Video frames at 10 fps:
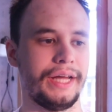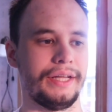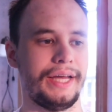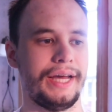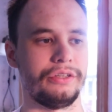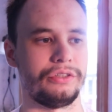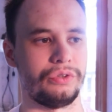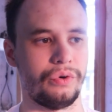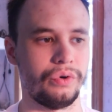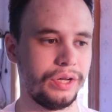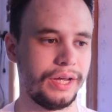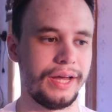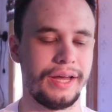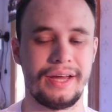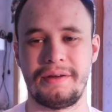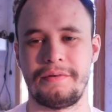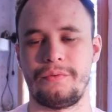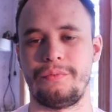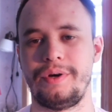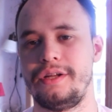that Enzo
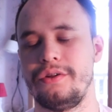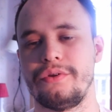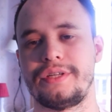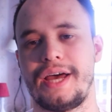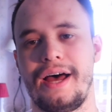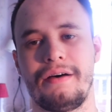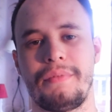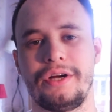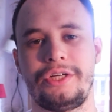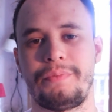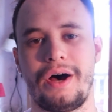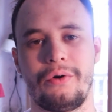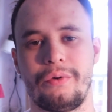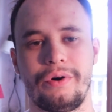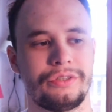will not have much power,